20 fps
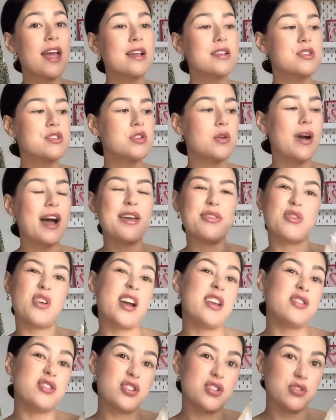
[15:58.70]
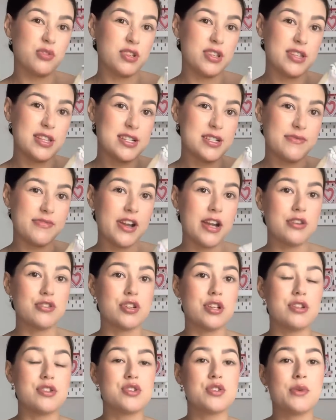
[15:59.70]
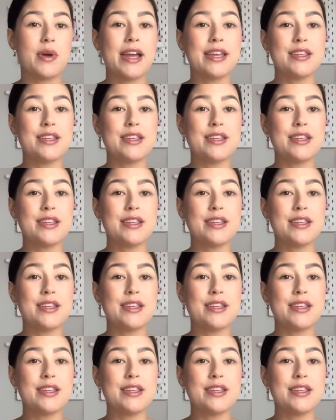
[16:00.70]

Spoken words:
so I thought I'd just show you this version. So I